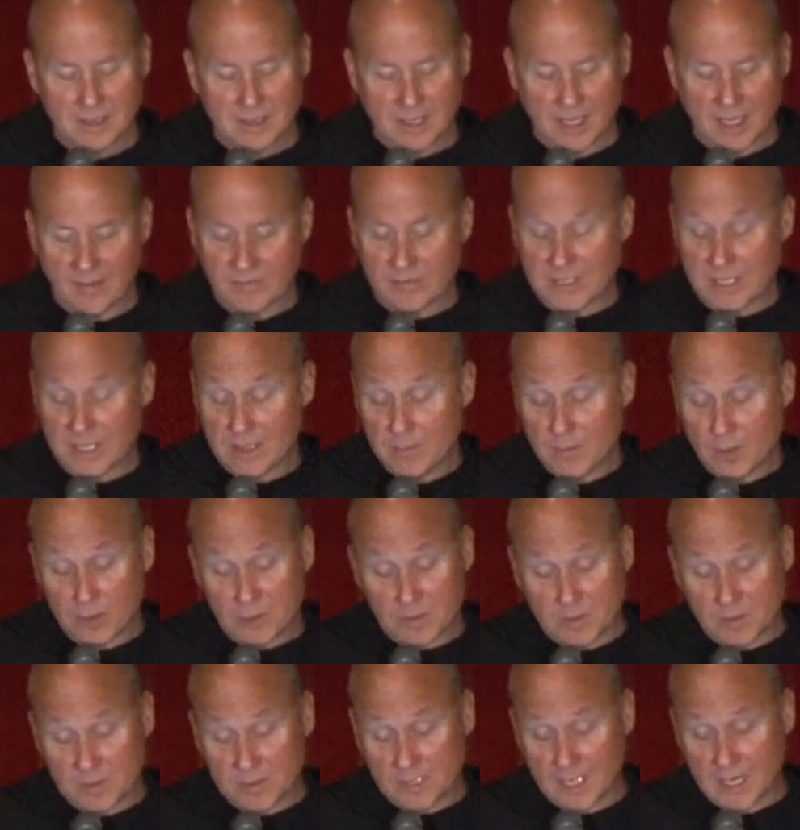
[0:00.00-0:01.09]
I've said
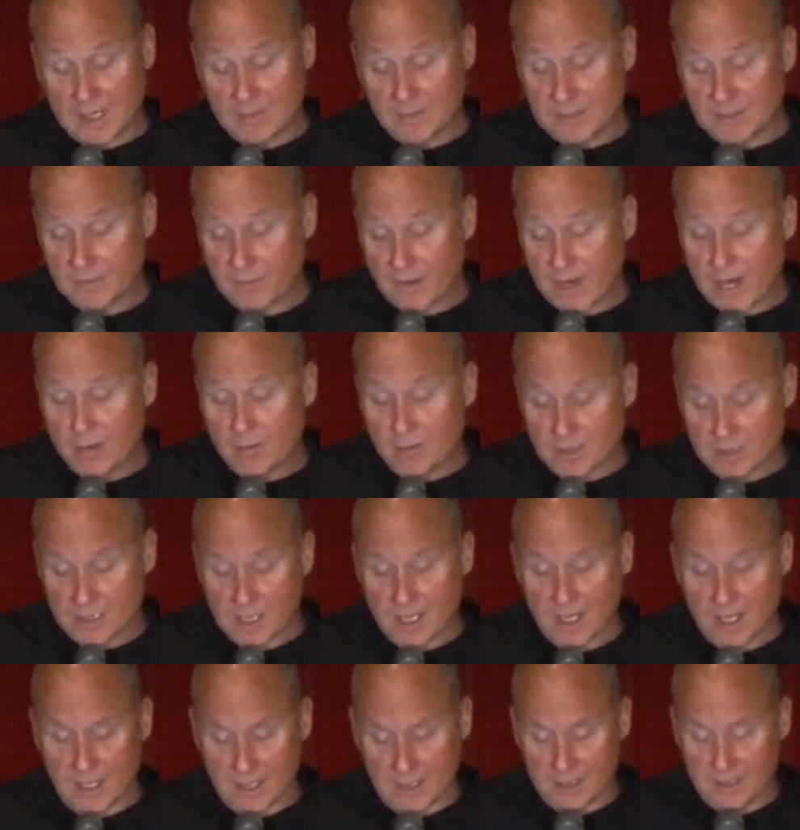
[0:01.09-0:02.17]
multiple times if I was
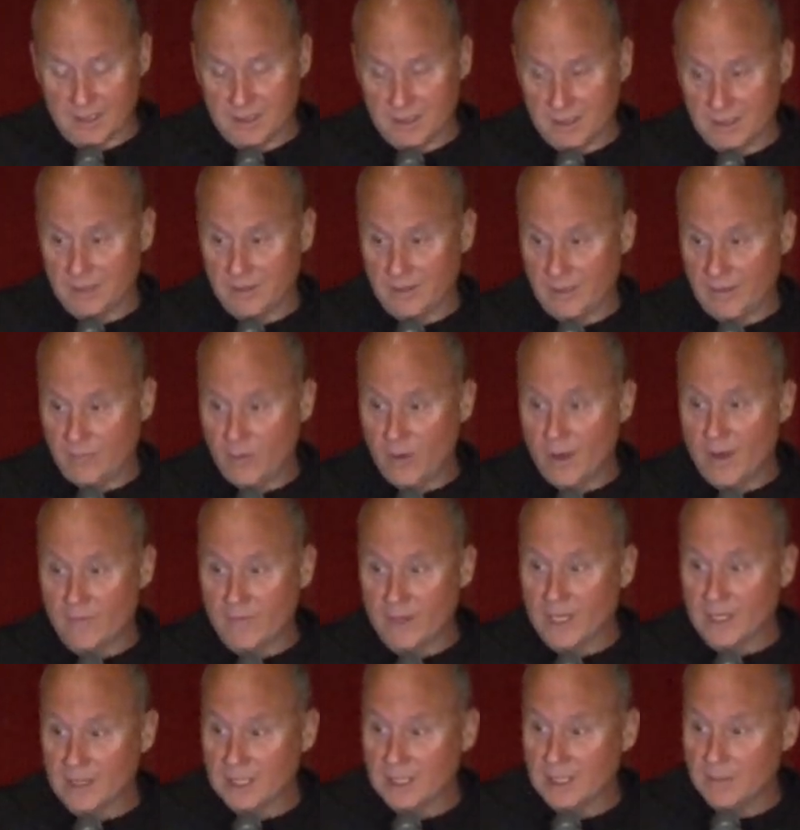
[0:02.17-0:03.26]
God, if you have
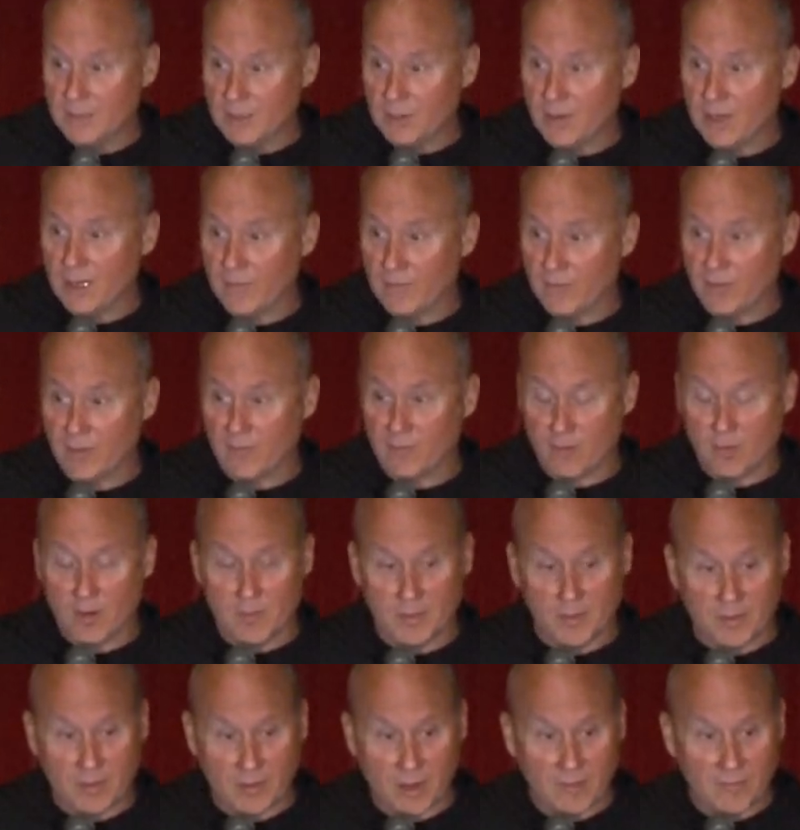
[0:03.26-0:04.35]
nothing to be grateful for,
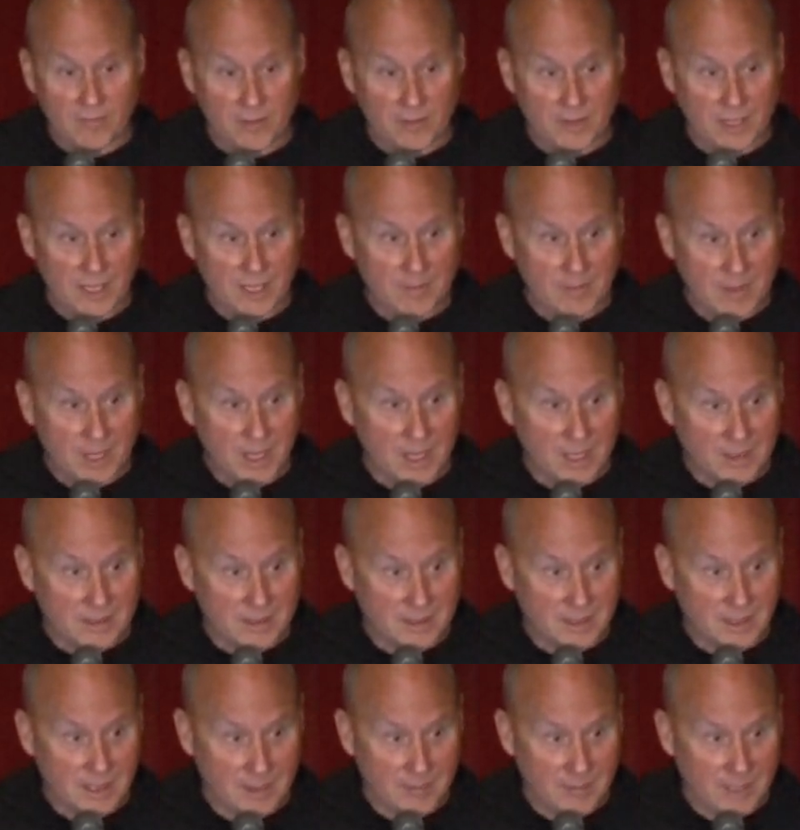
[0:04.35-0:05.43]
be grateful that I'm not.
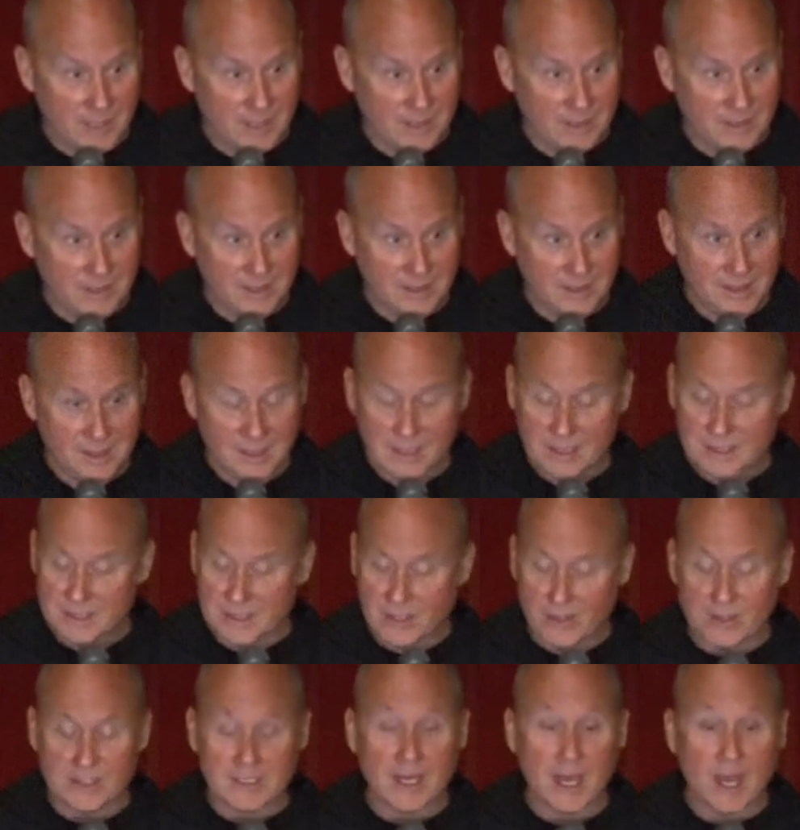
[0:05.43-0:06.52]
Amen?
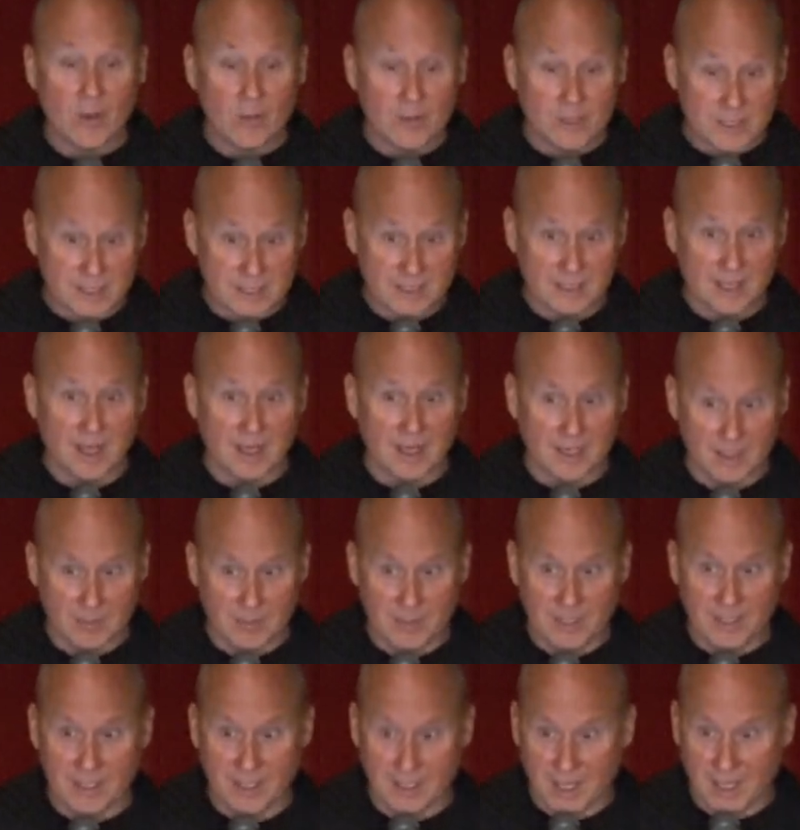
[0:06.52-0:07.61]
Seriously, I would suck at
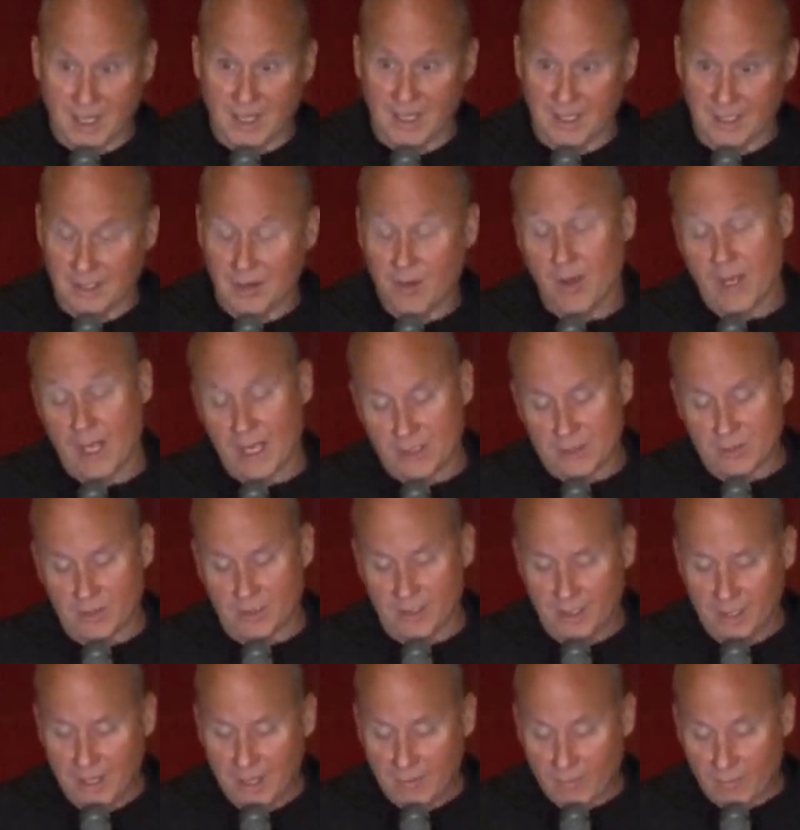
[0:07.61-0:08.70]
being God. Well,
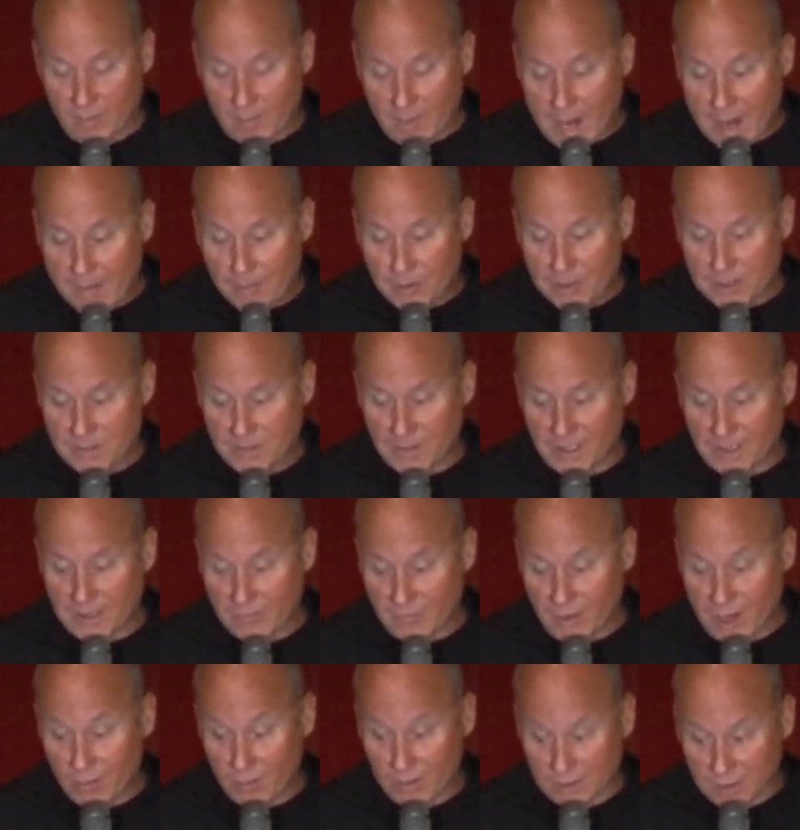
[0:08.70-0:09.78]
actually, from my perspective,
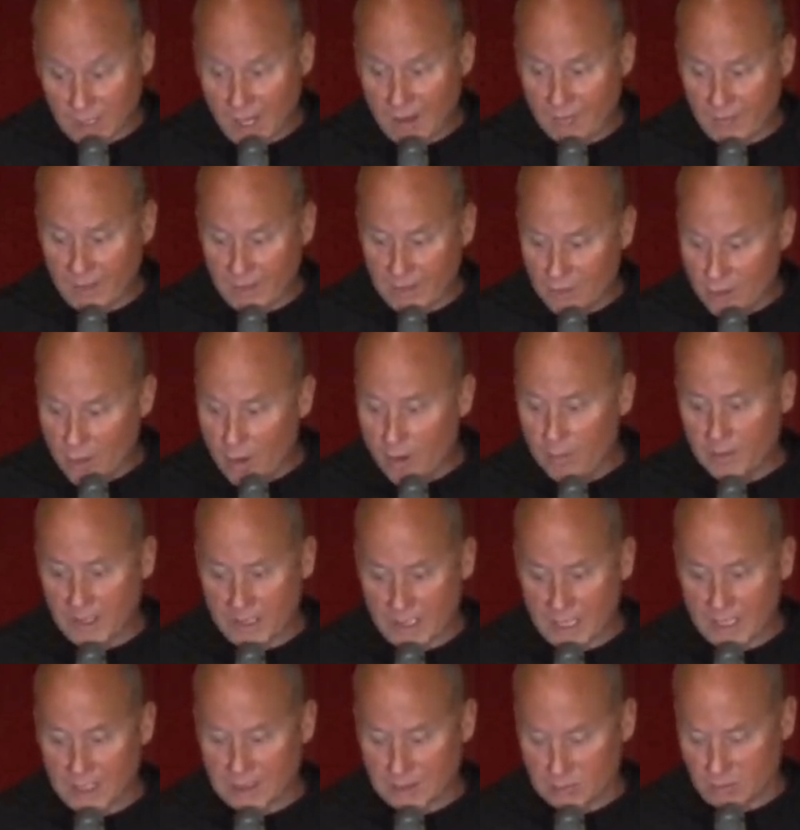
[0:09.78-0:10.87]
I would love it. Nobody
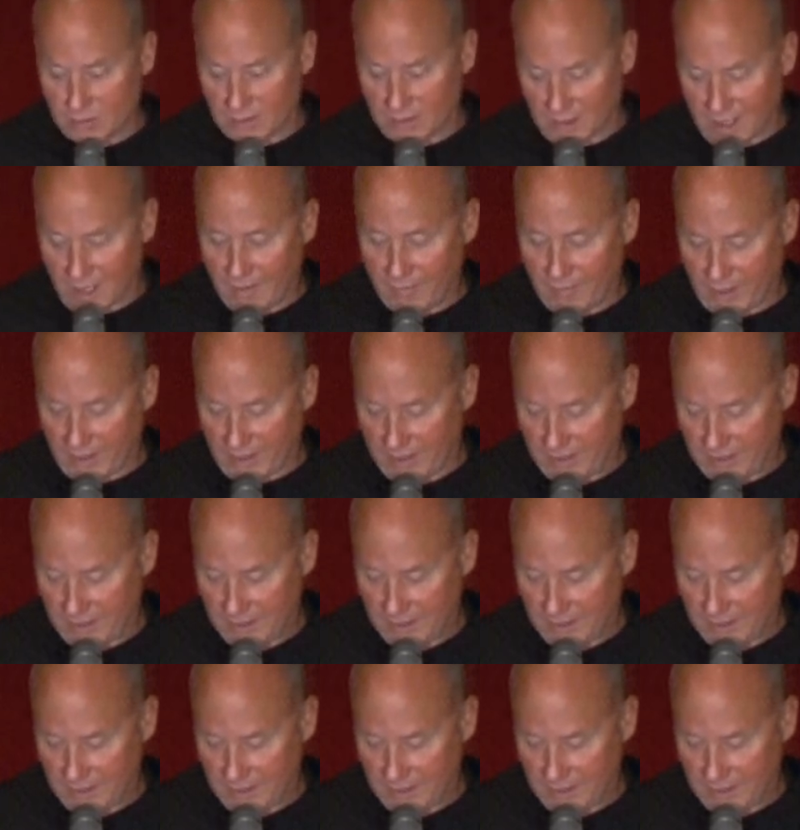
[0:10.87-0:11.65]
else would love it.